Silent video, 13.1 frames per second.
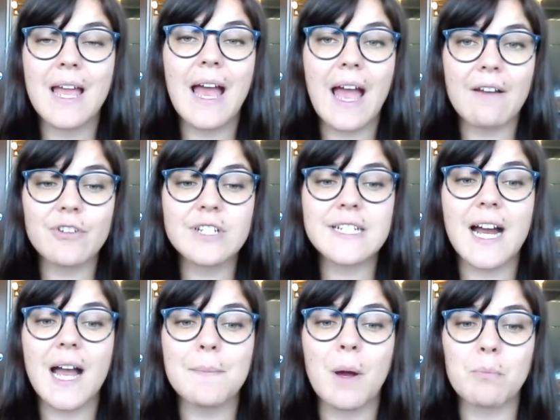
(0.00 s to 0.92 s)
Every
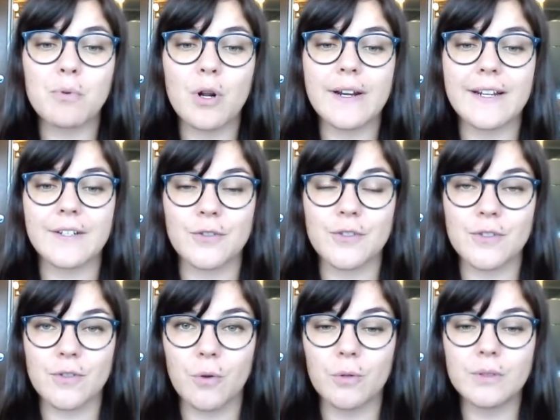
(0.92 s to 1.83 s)
time a product is
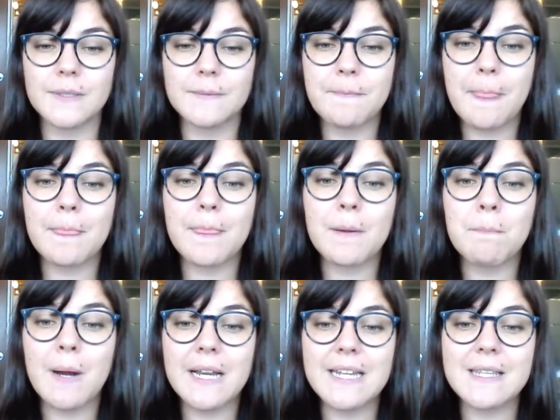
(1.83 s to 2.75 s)
sold, the
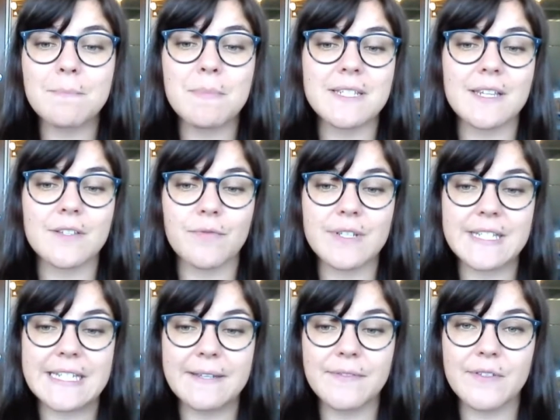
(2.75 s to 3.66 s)
money the business
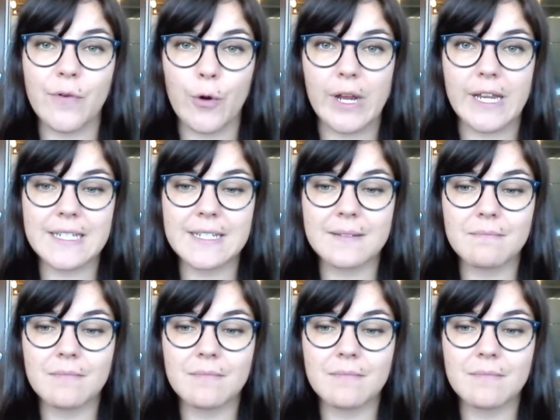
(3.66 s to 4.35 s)
receives for it,